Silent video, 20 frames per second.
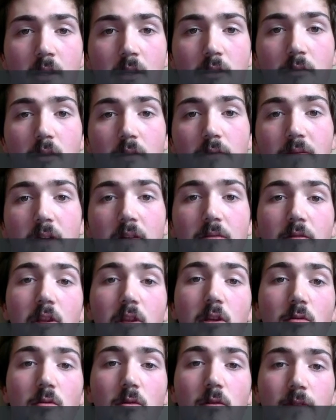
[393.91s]
you can find
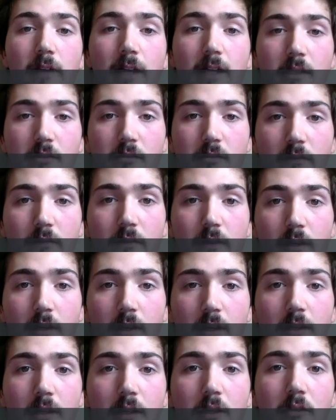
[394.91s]
really cool facts and trivia,
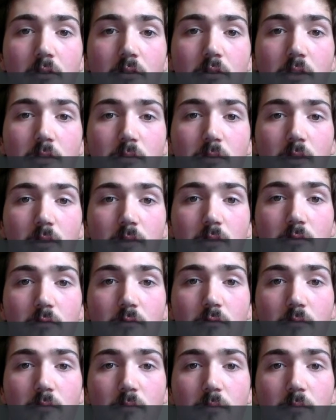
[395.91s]
and I encourage you all to